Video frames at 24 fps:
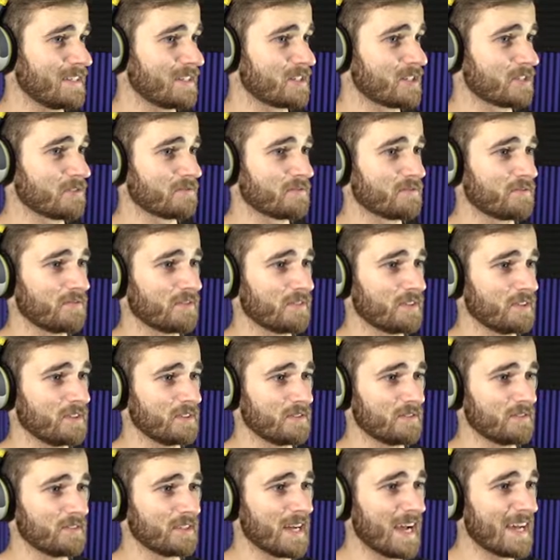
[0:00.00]
end of...
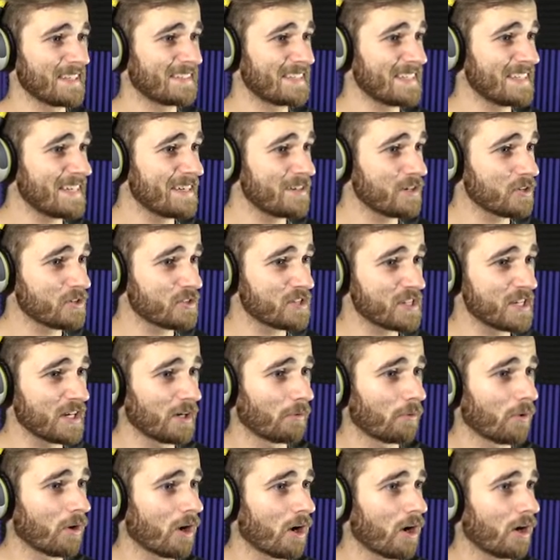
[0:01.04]
At the end, you see a
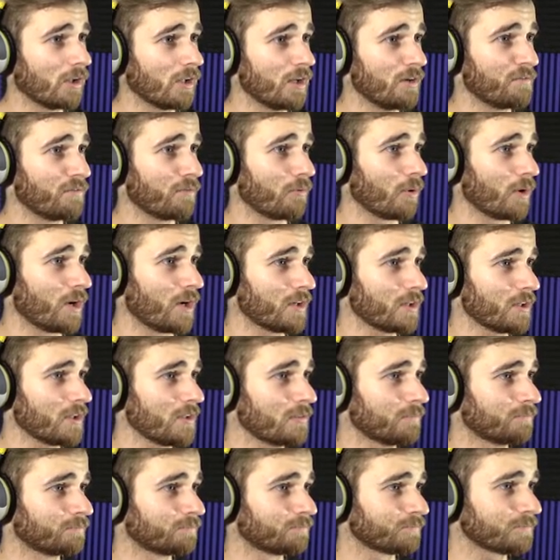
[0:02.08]
wall of water?
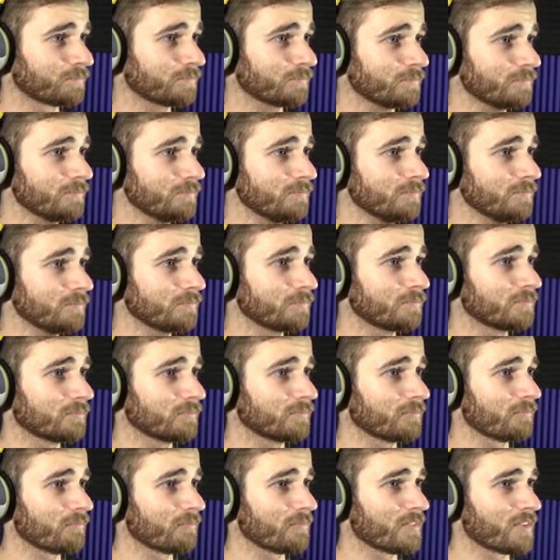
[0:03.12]

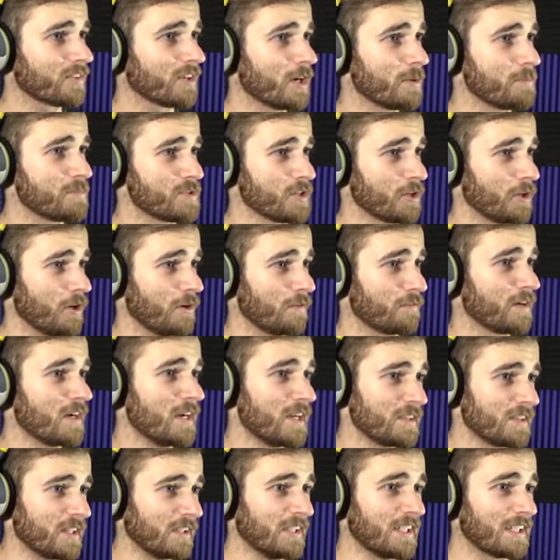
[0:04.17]
Observe.
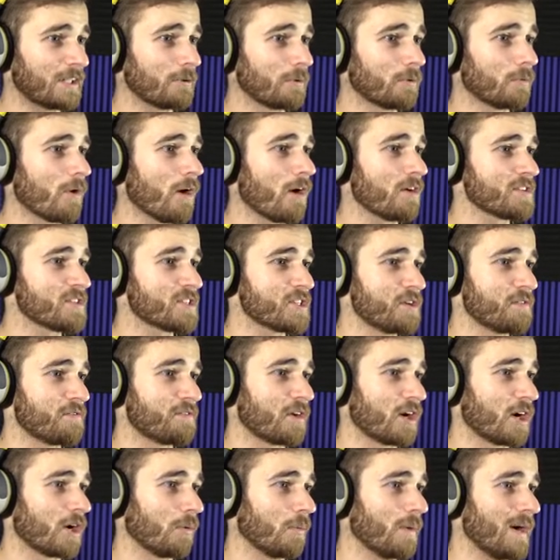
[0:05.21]
The liquid wall is still
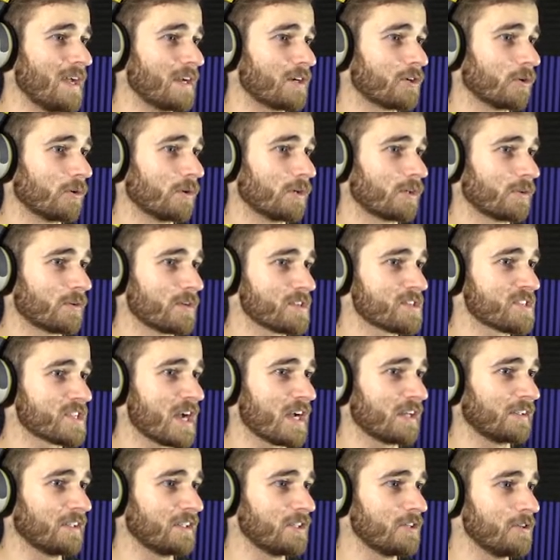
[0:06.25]
far away. Corridor is
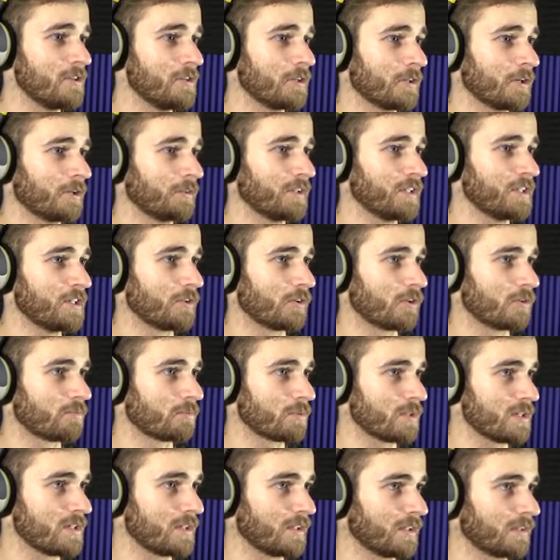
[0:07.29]
silent. You hear only your own
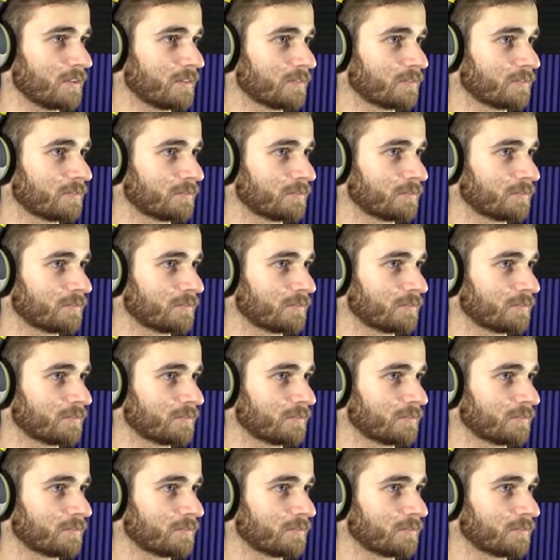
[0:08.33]
breathing.